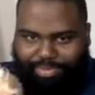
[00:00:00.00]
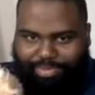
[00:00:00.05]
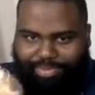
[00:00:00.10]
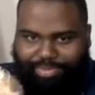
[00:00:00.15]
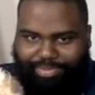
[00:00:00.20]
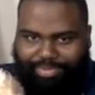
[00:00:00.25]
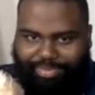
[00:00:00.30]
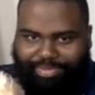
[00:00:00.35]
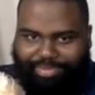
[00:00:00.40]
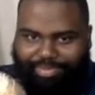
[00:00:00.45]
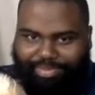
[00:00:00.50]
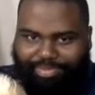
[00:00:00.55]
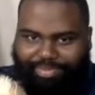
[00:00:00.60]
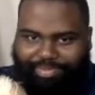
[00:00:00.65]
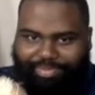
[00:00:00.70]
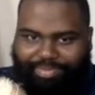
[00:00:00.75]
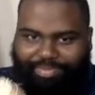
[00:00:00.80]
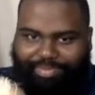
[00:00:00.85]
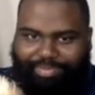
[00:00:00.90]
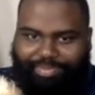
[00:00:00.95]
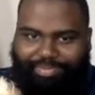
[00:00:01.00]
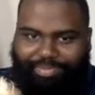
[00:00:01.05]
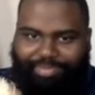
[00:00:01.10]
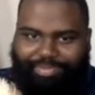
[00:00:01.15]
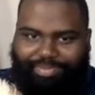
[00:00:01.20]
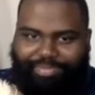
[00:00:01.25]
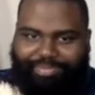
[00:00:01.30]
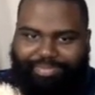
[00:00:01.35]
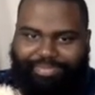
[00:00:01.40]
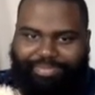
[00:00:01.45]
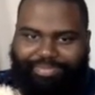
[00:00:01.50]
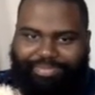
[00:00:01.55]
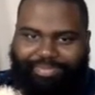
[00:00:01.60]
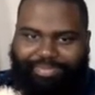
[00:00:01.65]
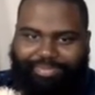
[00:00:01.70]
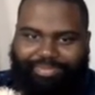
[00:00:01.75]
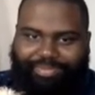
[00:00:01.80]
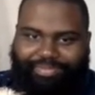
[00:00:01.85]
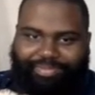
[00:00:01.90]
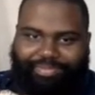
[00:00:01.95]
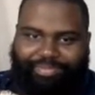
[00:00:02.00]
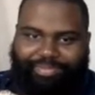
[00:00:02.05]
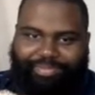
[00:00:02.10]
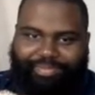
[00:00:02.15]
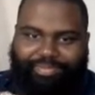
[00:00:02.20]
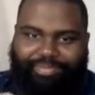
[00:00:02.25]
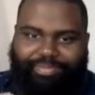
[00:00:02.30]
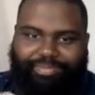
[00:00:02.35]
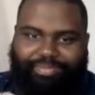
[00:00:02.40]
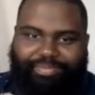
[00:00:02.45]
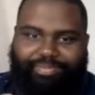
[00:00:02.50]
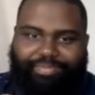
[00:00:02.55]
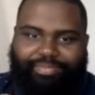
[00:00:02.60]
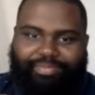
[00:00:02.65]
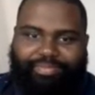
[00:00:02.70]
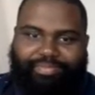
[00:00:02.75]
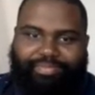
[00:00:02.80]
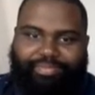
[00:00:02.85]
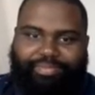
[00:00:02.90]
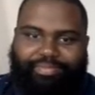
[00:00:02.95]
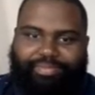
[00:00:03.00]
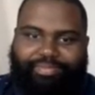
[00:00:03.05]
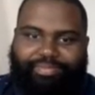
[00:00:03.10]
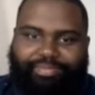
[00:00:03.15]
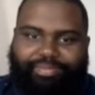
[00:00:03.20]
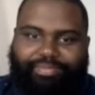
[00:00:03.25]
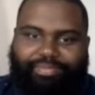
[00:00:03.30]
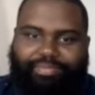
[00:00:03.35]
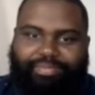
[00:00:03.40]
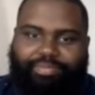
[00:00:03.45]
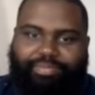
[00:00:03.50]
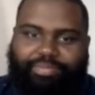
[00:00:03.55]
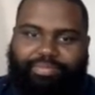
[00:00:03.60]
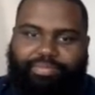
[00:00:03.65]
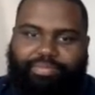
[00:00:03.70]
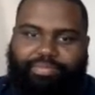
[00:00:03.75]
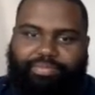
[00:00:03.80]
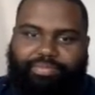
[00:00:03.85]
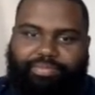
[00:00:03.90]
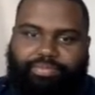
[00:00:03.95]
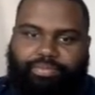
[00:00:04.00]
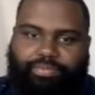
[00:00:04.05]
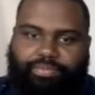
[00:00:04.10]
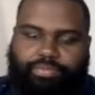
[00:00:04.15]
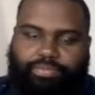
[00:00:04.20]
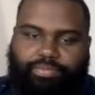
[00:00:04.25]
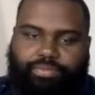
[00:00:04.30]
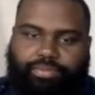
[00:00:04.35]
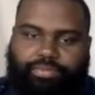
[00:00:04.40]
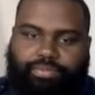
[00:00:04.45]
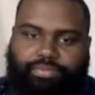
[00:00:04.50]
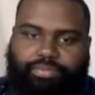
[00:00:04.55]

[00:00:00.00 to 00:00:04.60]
(not speaking)